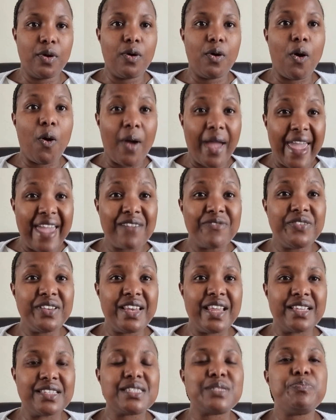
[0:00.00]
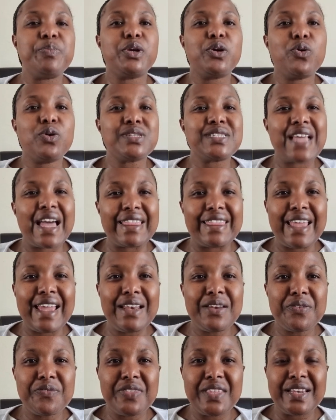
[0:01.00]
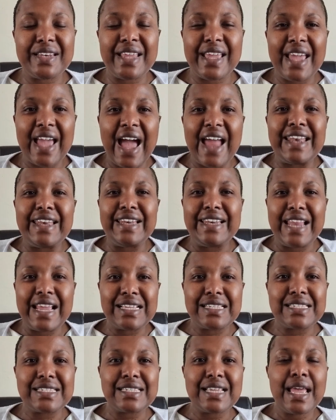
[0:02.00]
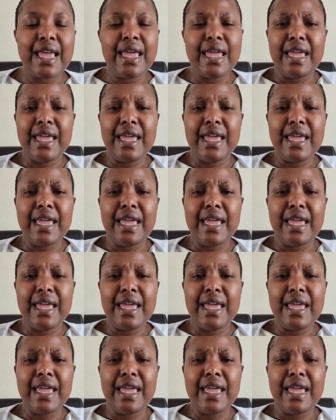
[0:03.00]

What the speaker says: Or evidence. Because at the end of the day, unless